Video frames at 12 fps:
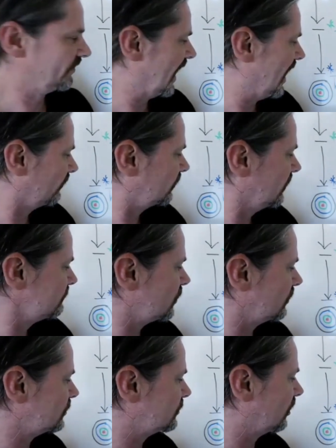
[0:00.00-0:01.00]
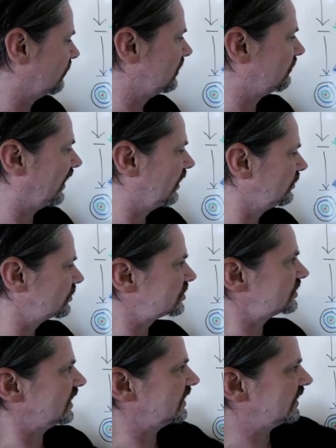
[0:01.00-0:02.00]
Outcomes are determined by
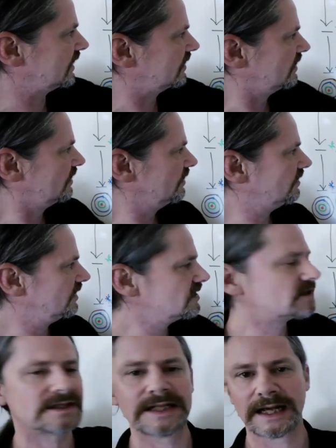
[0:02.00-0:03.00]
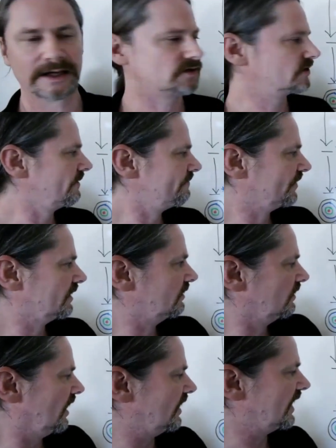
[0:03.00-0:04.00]
understanding these things.
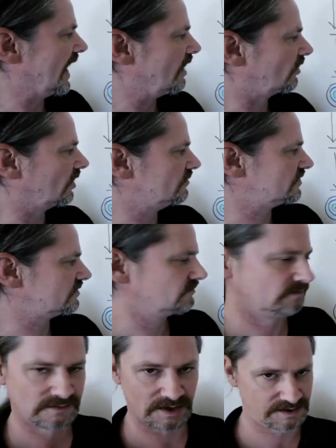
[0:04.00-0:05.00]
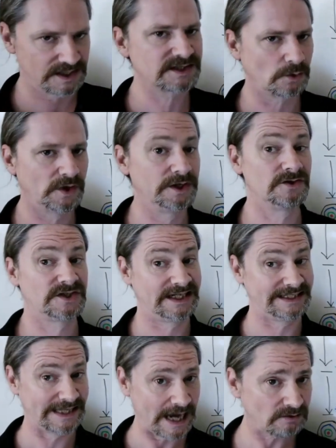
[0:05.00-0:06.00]
And the outcomes, the things that we use to
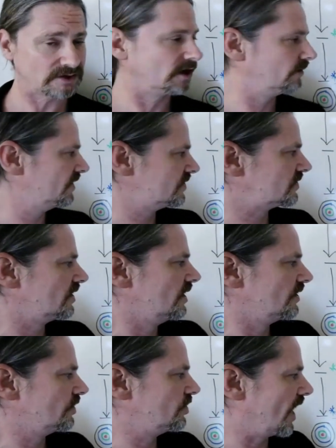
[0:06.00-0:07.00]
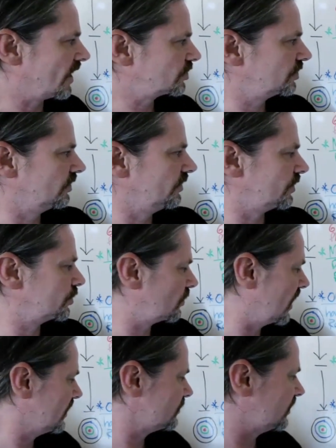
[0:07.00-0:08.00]
get the outcome is the dasha, the
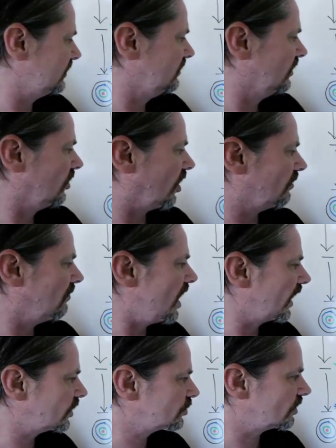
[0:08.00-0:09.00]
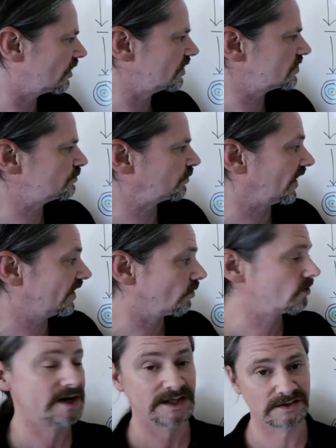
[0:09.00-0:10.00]
transit, harmonic charts,
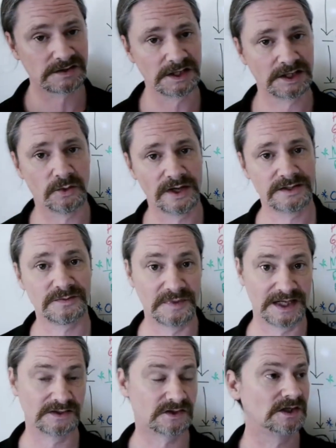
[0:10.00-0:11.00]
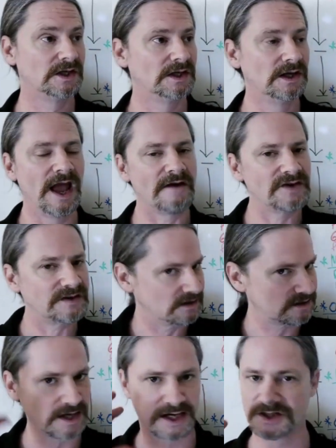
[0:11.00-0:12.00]
priority and sequence means
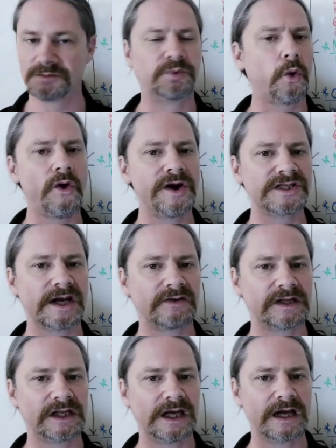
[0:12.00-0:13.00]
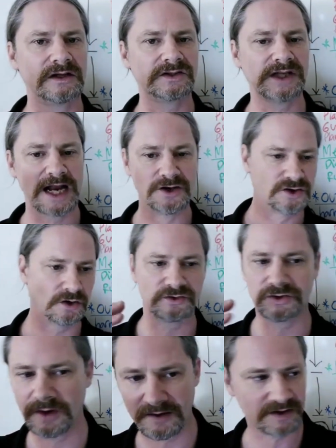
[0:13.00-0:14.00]
everything's not as important as everything else, and you don't
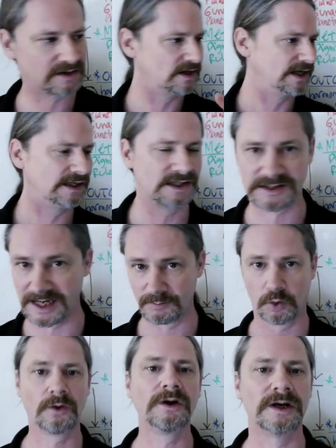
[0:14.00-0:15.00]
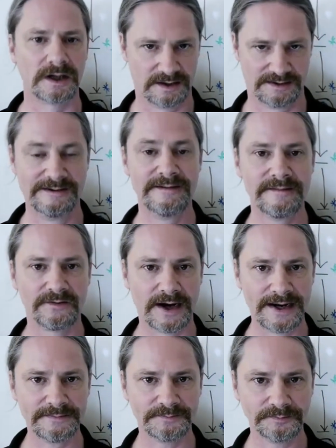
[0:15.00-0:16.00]
do everything in the same order,
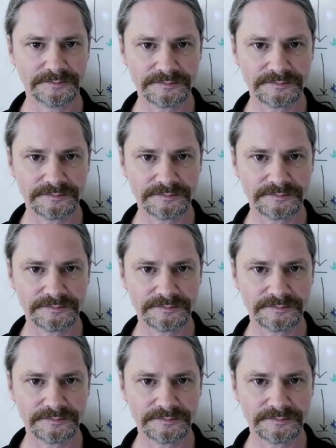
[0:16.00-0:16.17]
right?